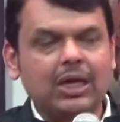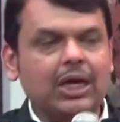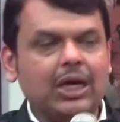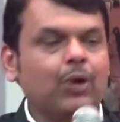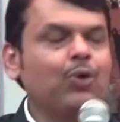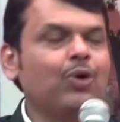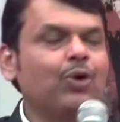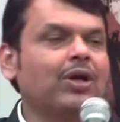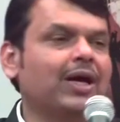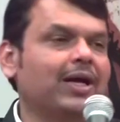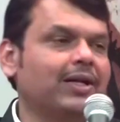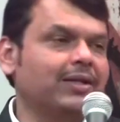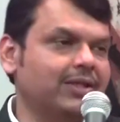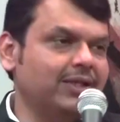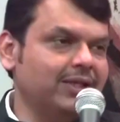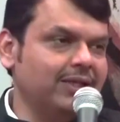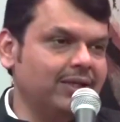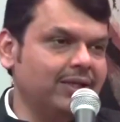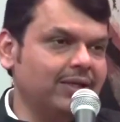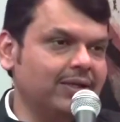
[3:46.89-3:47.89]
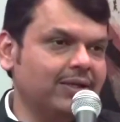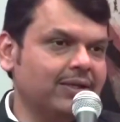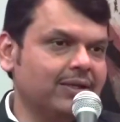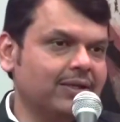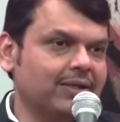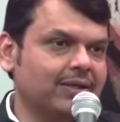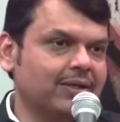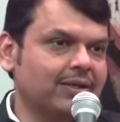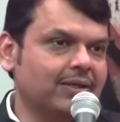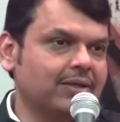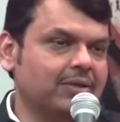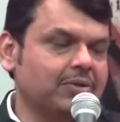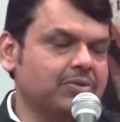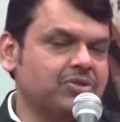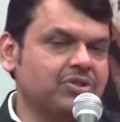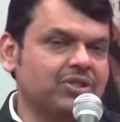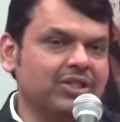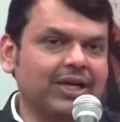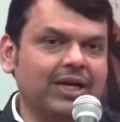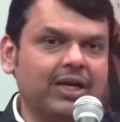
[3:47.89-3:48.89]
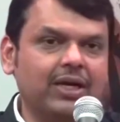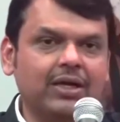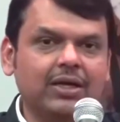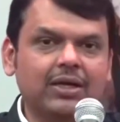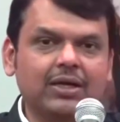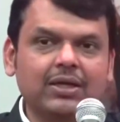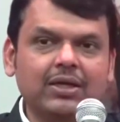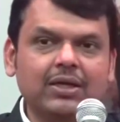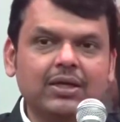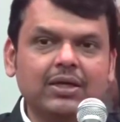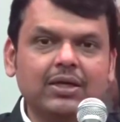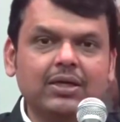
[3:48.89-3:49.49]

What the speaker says: Rahul Gandhi said,